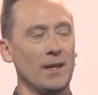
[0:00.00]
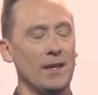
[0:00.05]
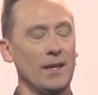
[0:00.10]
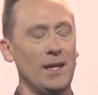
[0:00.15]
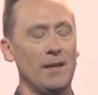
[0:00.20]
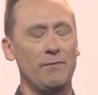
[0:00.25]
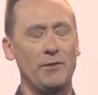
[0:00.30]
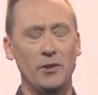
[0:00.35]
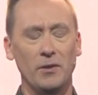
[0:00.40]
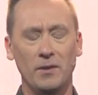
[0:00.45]

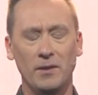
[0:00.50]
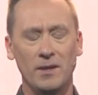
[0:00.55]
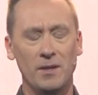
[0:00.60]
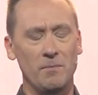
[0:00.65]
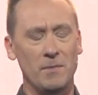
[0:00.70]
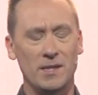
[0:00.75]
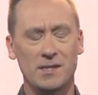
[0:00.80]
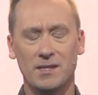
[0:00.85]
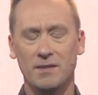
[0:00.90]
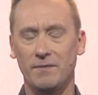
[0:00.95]
If you're in the
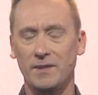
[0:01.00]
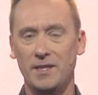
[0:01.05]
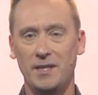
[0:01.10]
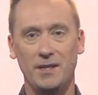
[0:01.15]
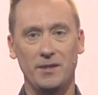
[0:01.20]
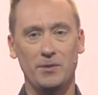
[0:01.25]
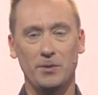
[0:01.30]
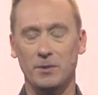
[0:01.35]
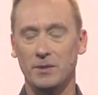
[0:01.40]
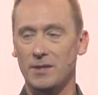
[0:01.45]
midst of a
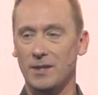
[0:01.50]
detour